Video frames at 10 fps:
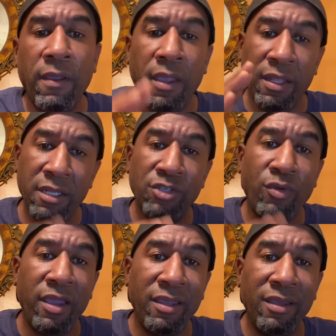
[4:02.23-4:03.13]
And this
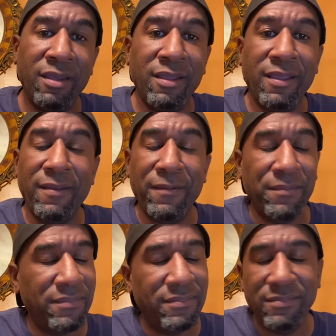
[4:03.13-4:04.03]
right here,
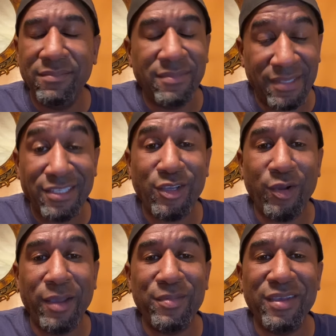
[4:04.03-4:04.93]
it's going to
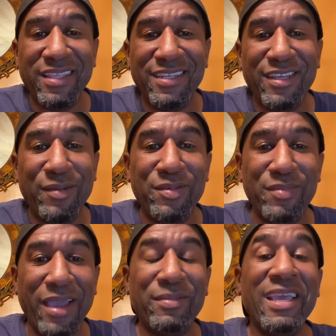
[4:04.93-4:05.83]
help you get the W,
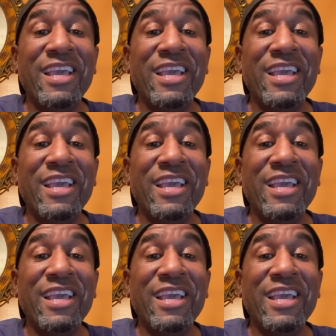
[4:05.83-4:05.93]
baby.